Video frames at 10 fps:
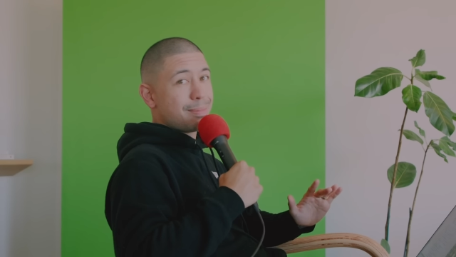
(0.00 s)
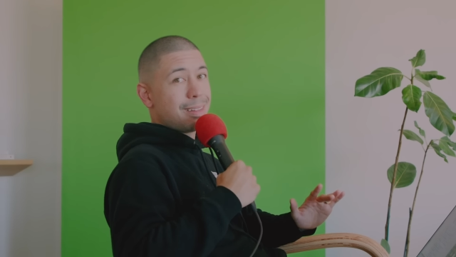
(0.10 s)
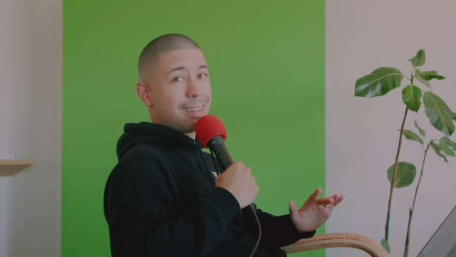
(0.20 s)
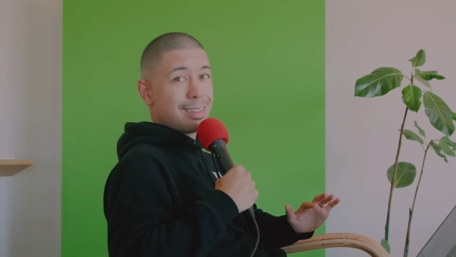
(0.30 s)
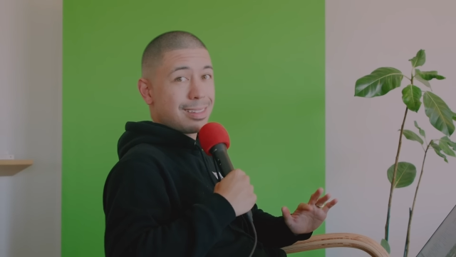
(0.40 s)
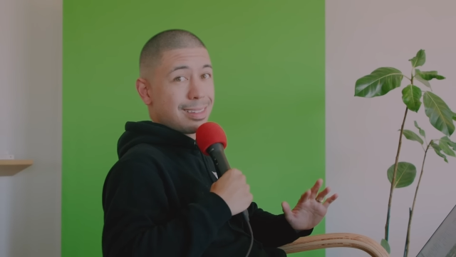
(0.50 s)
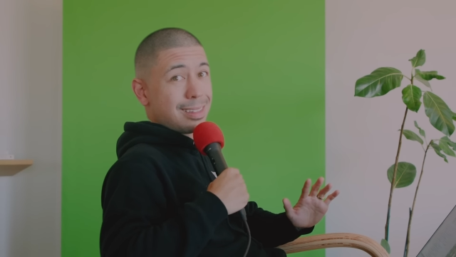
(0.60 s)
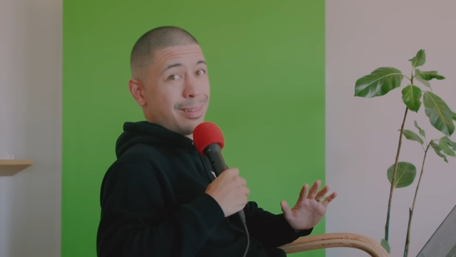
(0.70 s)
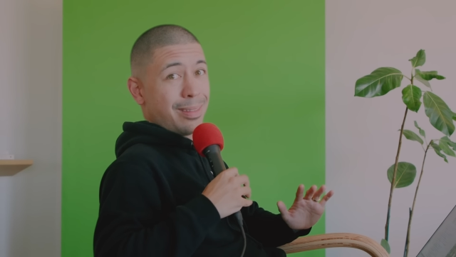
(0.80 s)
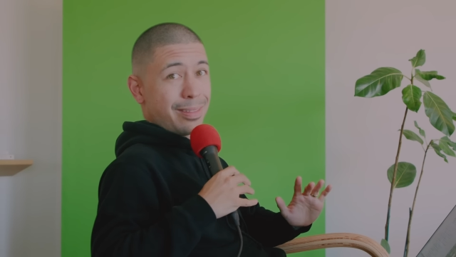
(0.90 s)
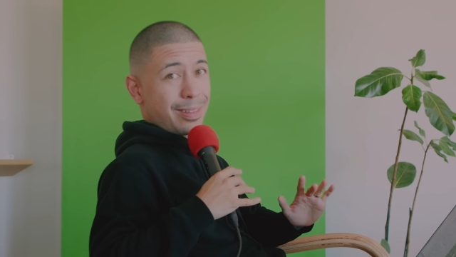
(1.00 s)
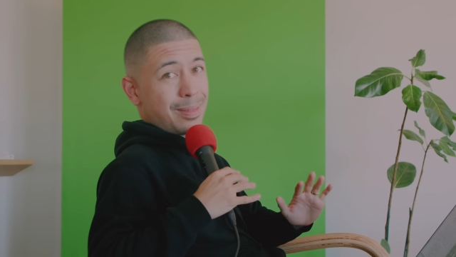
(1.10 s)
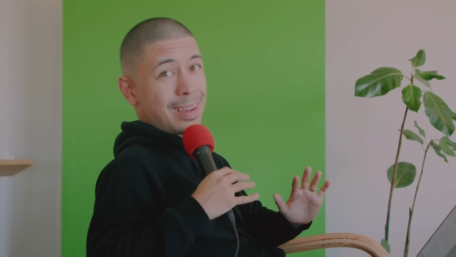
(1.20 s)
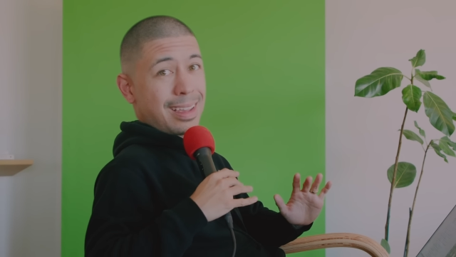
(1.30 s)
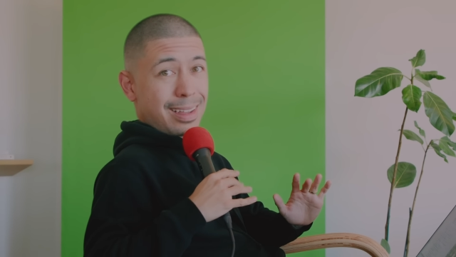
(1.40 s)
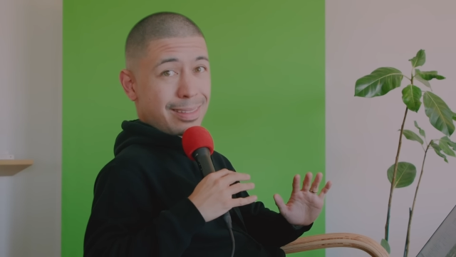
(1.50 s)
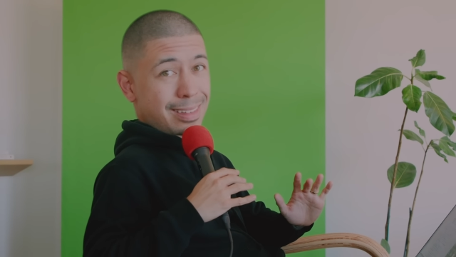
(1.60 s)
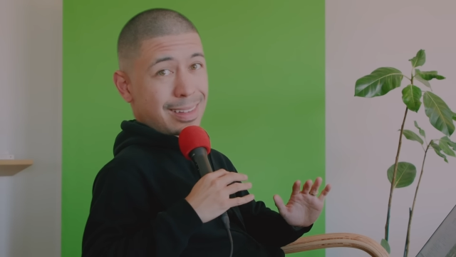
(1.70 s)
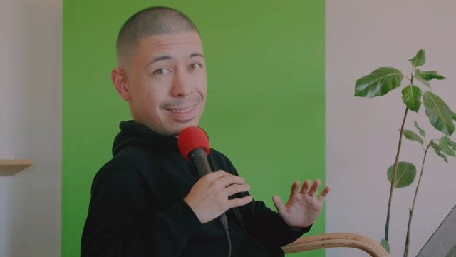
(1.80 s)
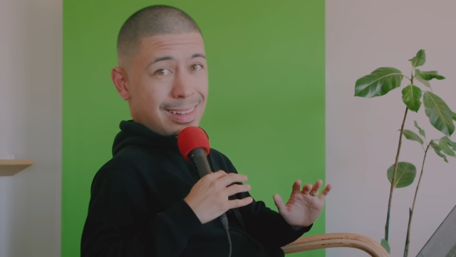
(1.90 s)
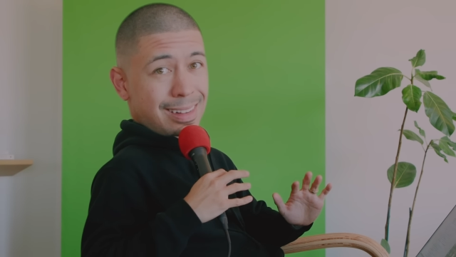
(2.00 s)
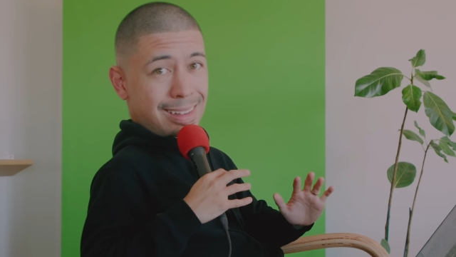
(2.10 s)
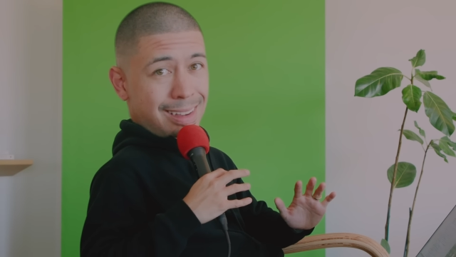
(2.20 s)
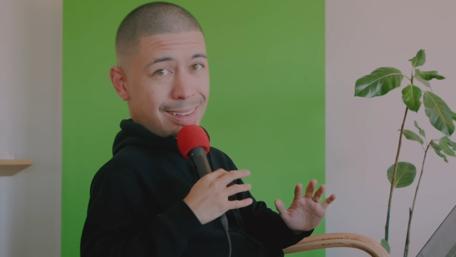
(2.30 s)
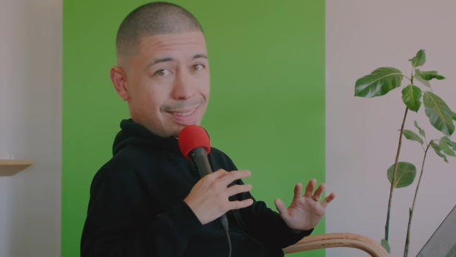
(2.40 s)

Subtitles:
Please, someone fill my head with something to talk